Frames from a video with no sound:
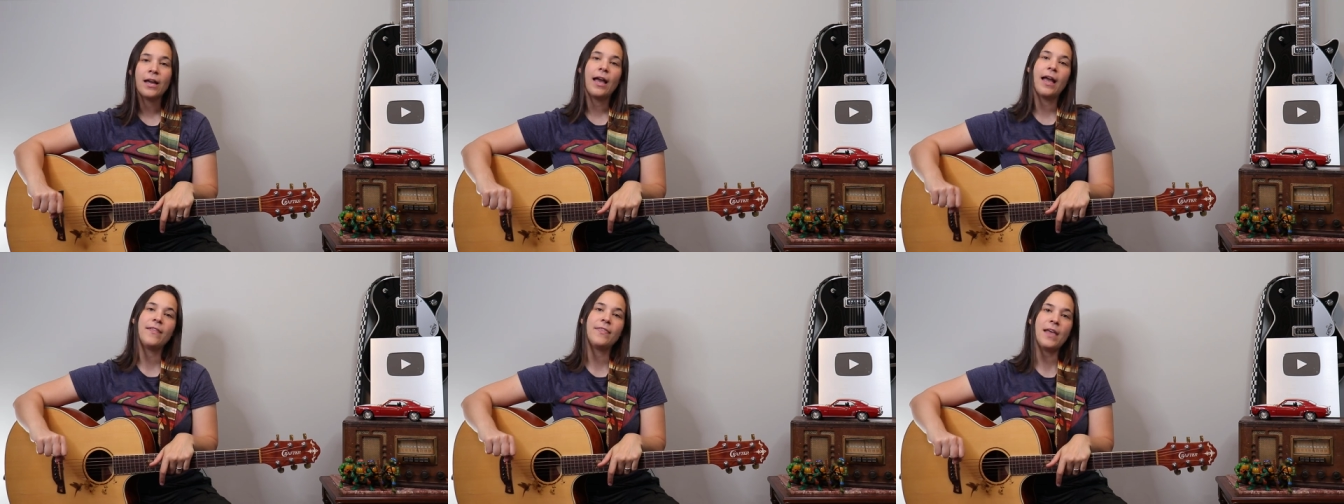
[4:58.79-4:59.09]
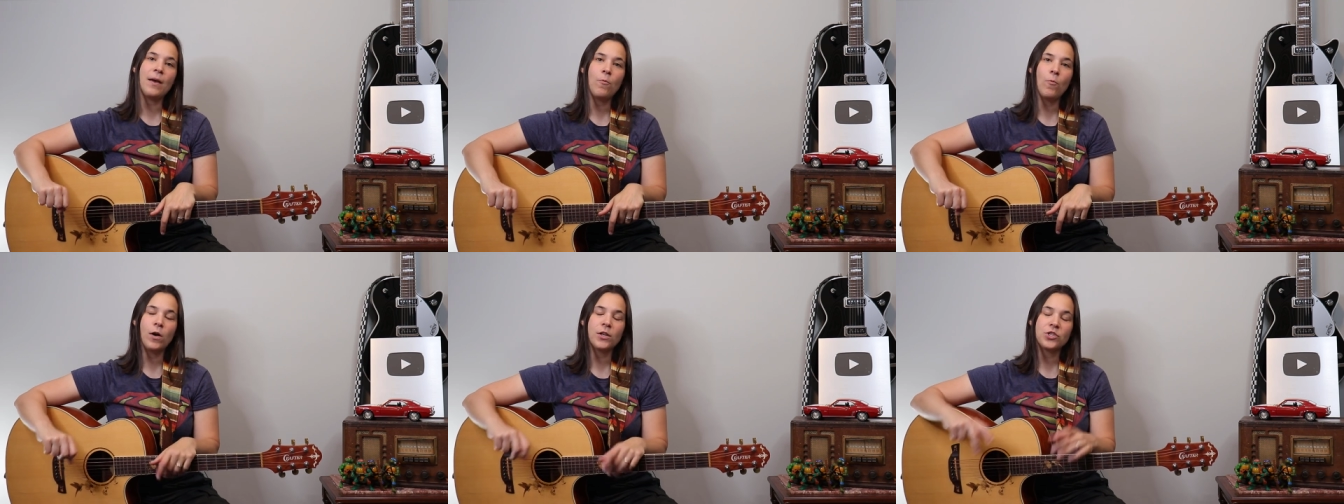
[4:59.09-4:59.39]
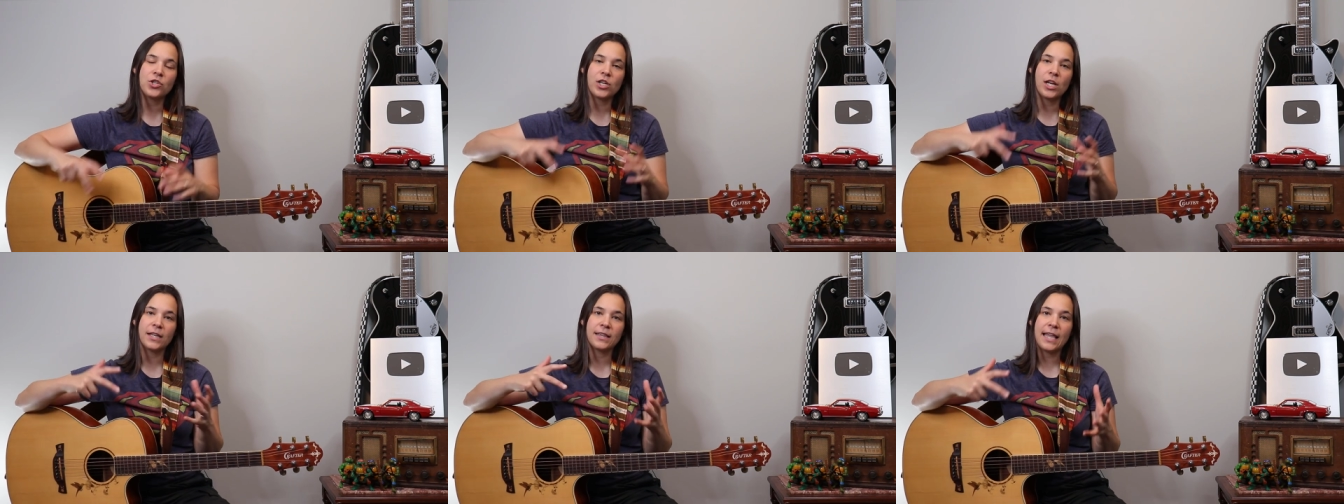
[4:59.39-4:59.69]
And then
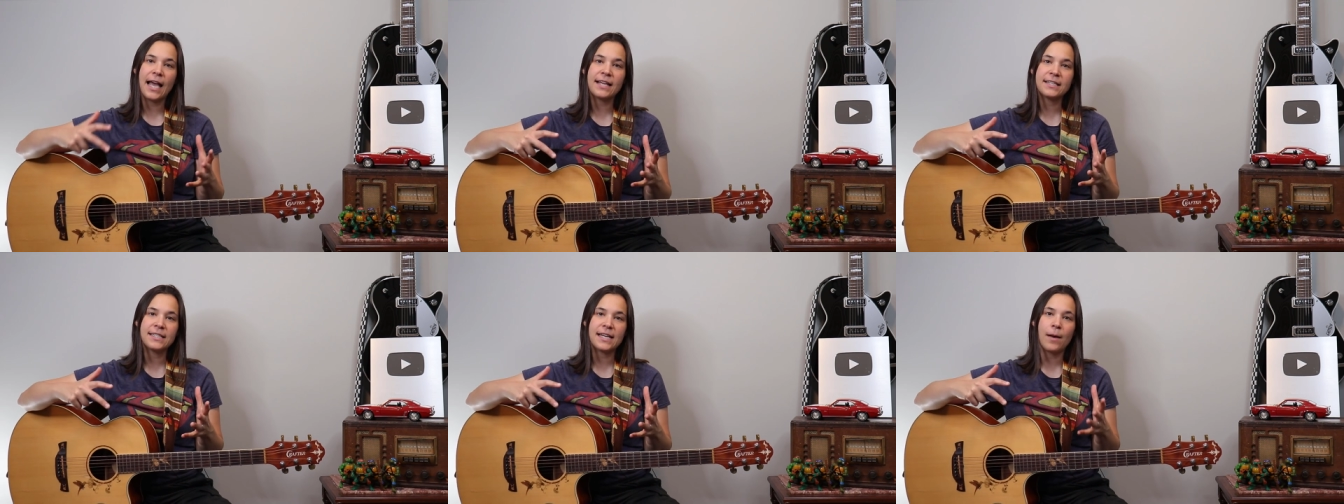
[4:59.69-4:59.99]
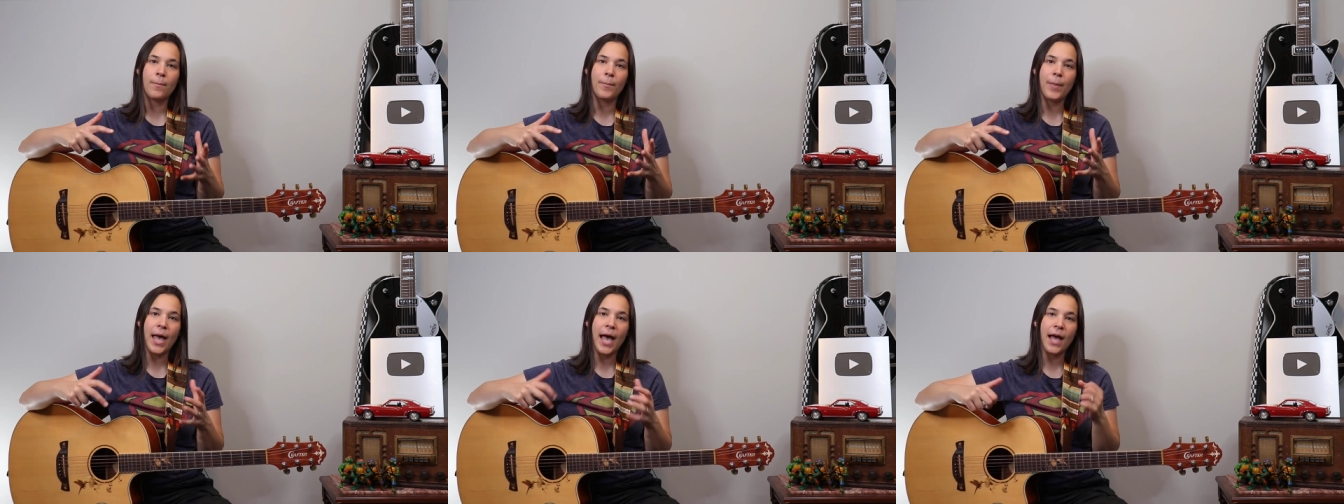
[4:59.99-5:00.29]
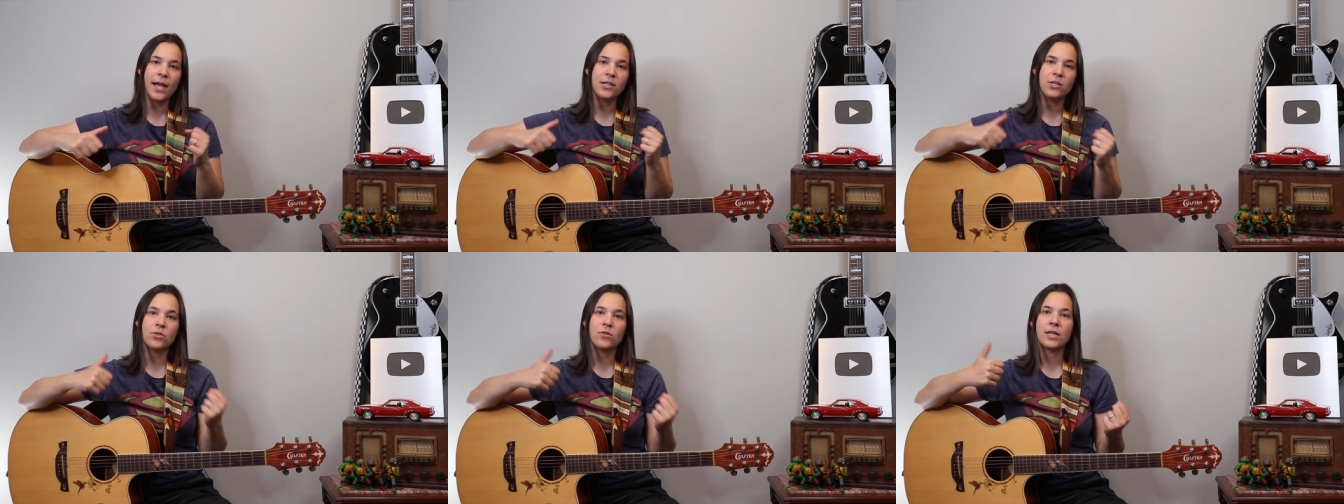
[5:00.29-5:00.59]
once you get that down
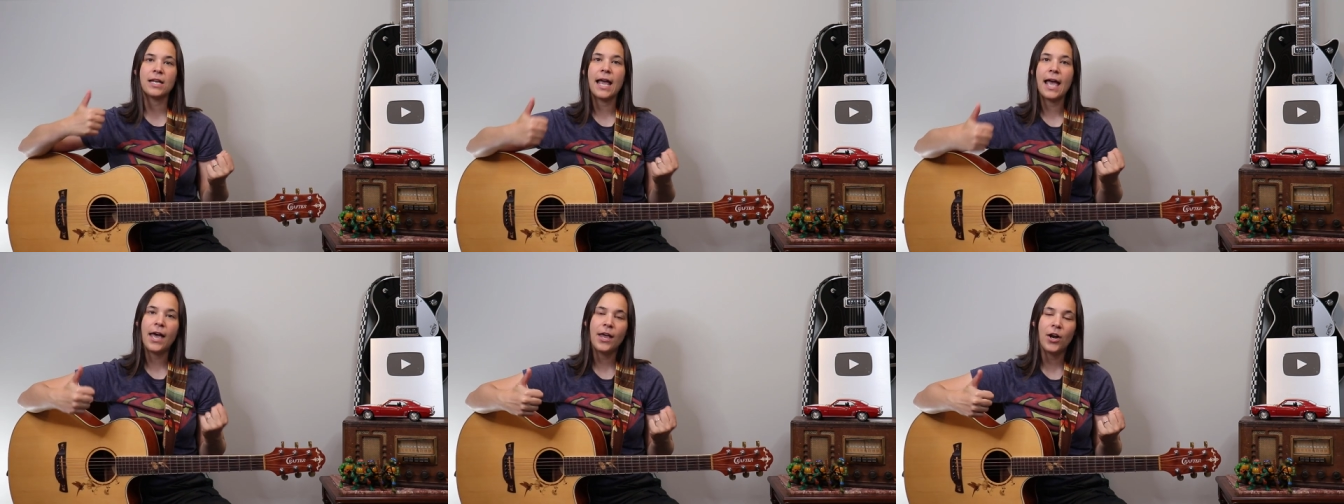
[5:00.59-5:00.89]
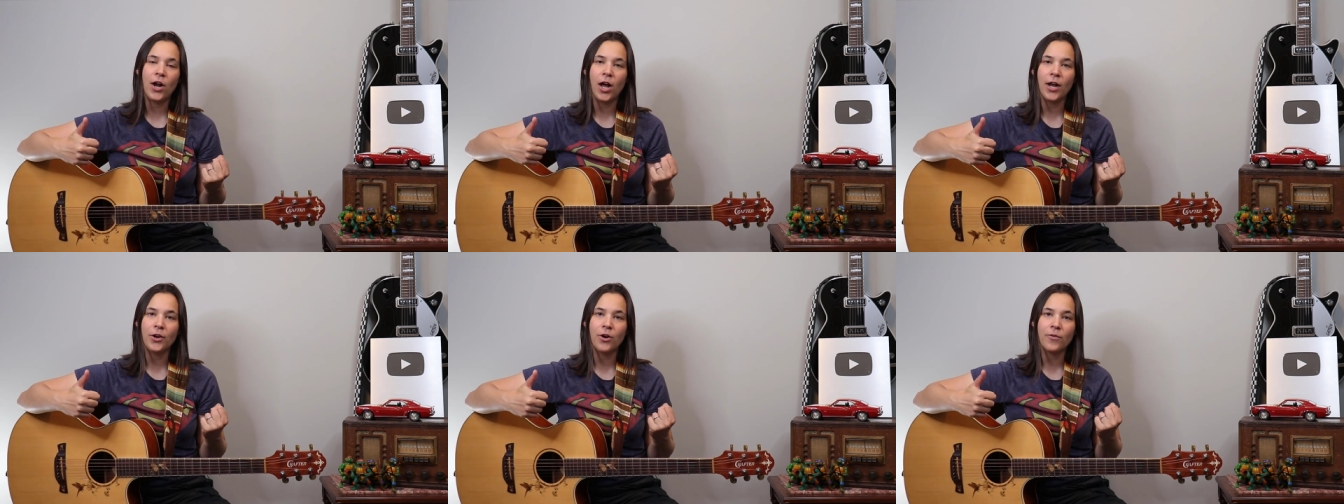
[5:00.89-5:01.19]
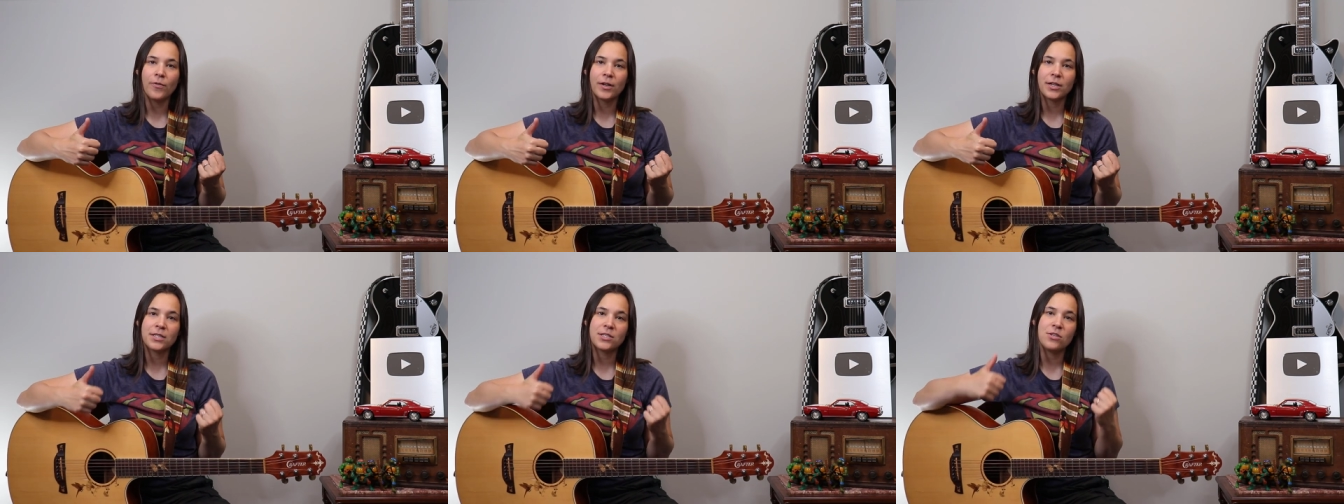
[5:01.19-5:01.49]
pat, you can head on
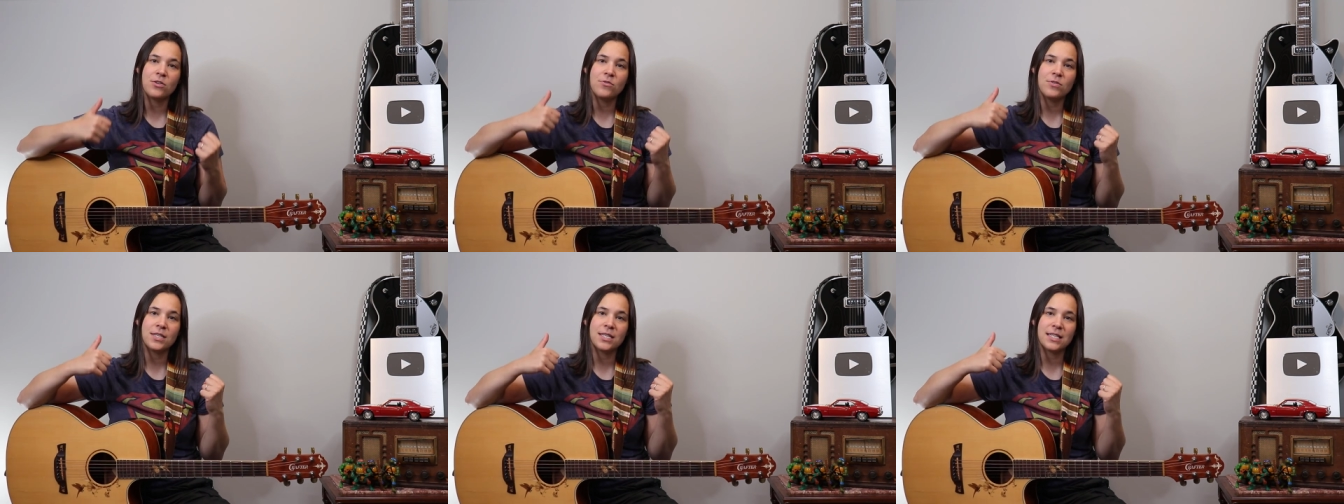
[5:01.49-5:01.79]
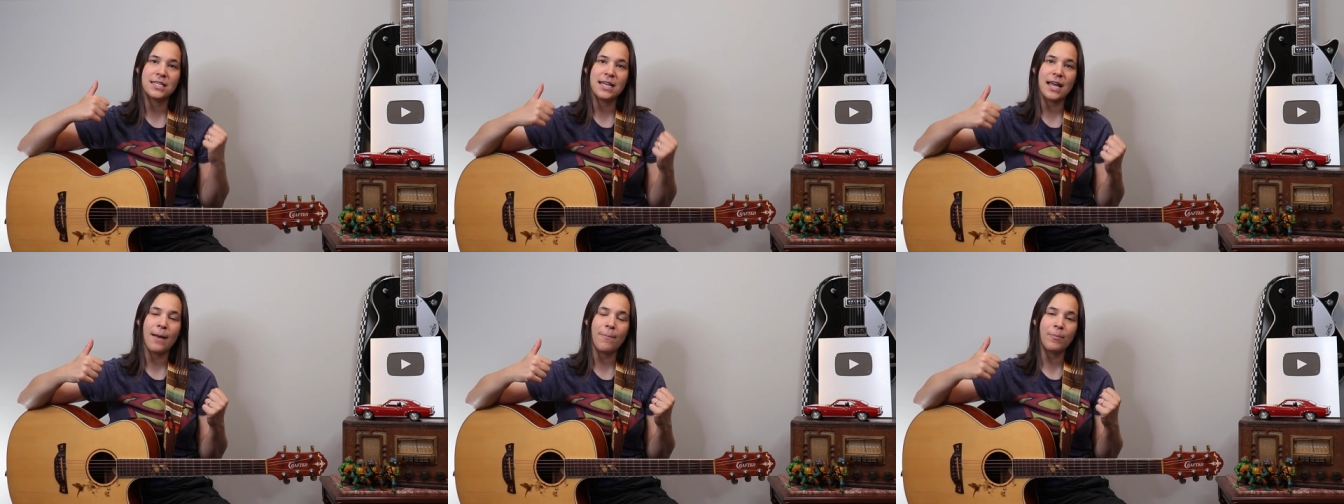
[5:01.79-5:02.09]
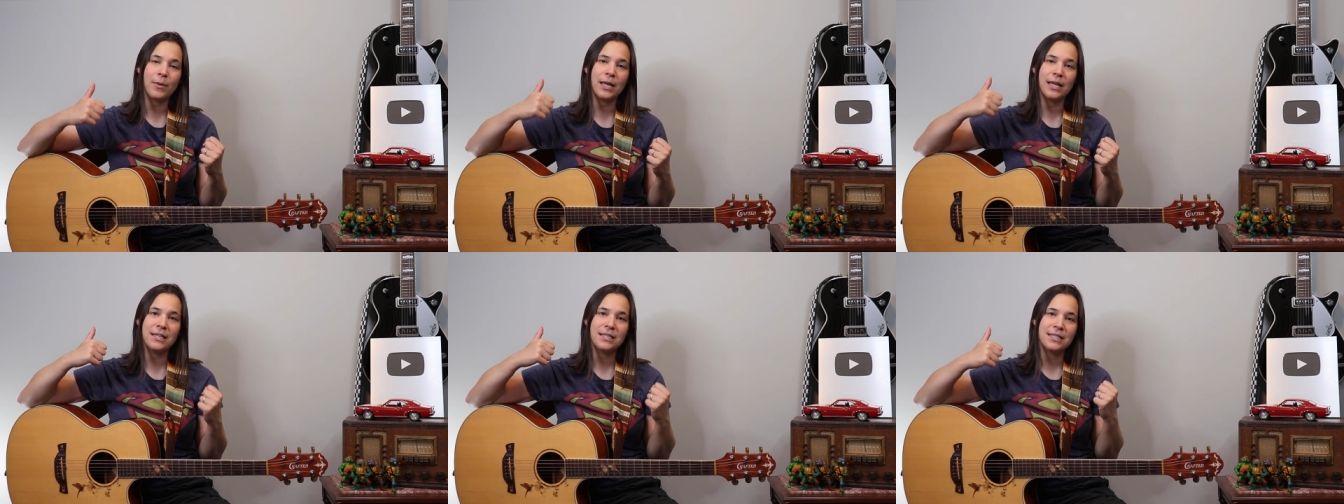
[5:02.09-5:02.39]
over to
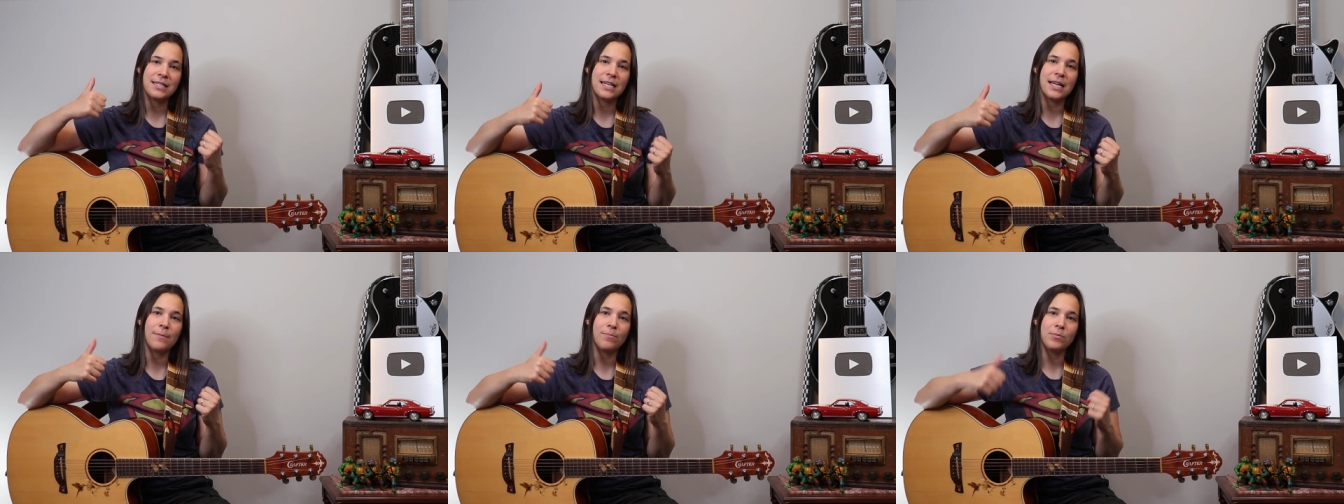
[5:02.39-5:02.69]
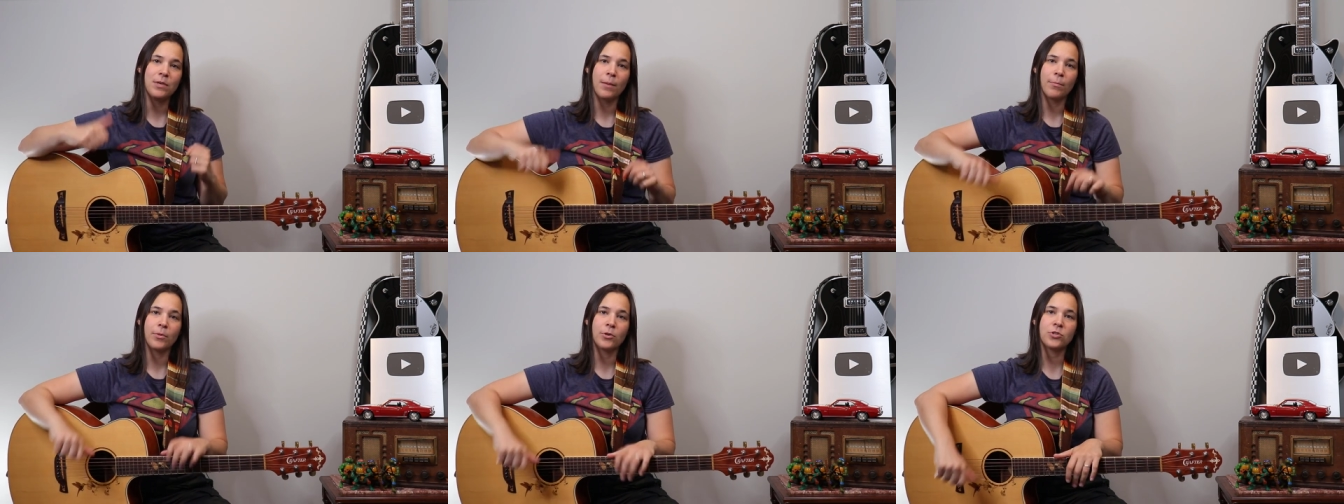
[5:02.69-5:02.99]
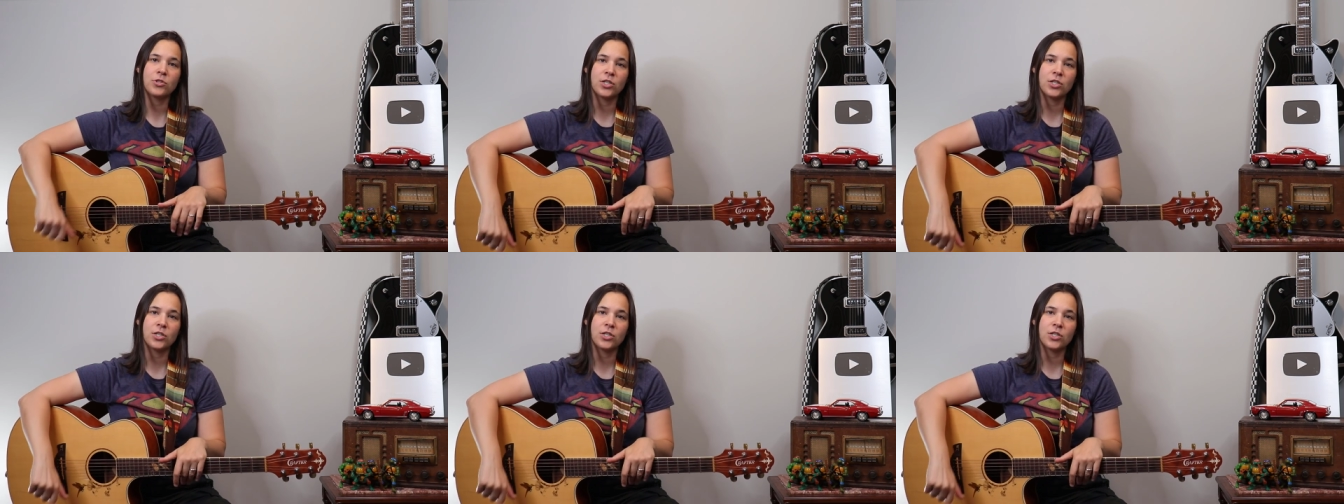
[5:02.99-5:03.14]
step and tip number